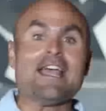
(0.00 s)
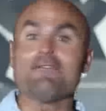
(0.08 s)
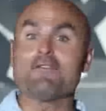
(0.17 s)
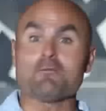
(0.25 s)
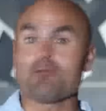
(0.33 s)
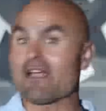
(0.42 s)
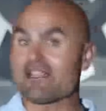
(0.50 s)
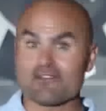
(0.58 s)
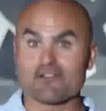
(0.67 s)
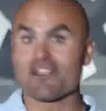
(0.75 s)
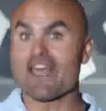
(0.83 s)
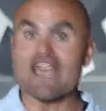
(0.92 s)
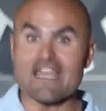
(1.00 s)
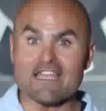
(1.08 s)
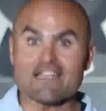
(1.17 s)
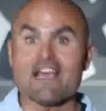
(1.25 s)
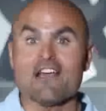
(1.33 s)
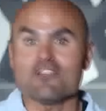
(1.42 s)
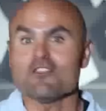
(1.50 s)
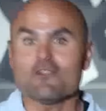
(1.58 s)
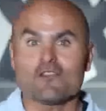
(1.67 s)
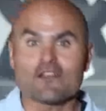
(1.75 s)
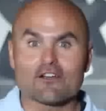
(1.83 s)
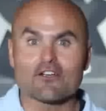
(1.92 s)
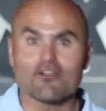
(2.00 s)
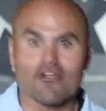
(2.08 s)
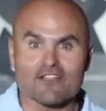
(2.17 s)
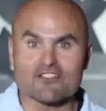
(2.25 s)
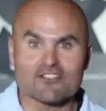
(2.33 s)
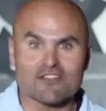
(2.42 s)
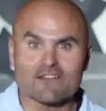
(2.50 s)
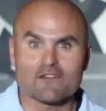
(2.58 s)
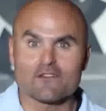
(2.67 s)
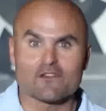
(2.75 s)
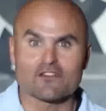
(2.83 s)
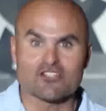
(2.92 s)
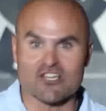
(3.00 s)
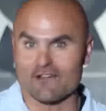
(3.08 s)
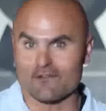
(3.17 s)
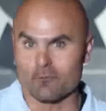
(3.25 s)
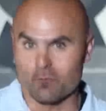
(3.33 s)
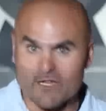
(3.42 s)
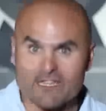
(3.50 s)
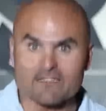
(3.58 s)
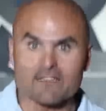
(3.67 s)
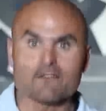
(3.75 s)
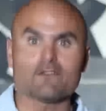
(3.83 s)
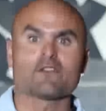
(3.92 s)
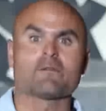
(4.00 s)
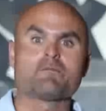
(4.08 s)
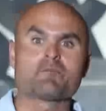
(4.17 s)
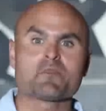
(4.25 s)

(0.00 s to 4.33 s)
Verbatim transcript: If you break your leg, using a crutch doesn't suggest weakness.